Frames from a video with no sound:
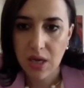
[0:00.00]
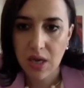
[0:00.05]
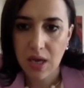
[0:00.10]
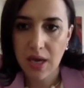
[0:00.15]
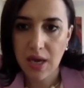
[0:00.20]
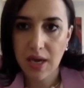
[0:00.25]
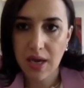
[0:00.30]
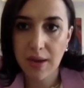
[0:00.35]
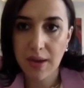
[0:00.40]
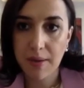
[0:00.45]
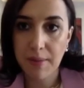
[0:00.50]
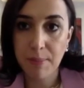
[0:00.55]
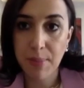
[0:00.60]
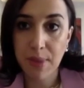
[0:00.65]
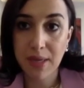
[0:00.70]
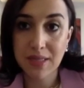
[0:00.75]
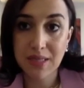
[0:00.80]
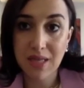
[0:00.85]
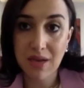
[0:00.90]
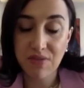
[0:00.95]

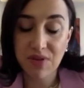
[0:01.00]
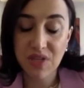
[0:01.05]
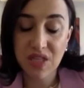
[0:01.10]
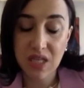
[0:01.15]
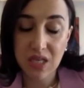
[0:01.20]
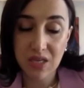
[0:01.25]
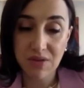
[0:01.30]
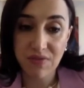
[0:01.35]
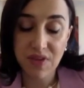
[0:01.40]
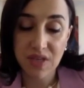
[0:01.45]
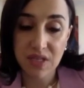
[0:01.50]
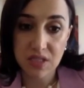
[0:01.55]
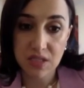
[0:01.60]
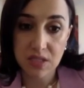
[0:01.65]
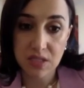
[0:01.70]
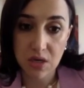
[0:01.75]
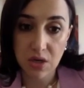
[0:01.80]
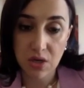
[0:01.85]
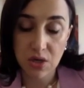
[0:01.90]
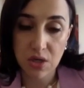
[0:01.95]
But definitely if
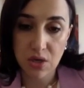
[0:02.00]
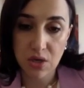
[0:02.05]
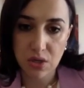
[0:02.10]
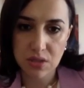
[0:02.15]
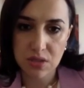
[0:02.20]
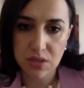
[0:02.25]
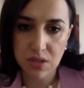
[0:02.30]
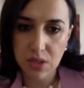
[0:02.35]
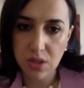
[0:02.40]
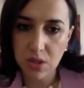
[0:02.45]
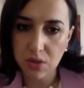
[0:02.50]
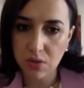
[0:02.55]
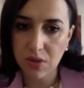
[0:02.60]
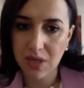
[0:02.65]
he's going to continue,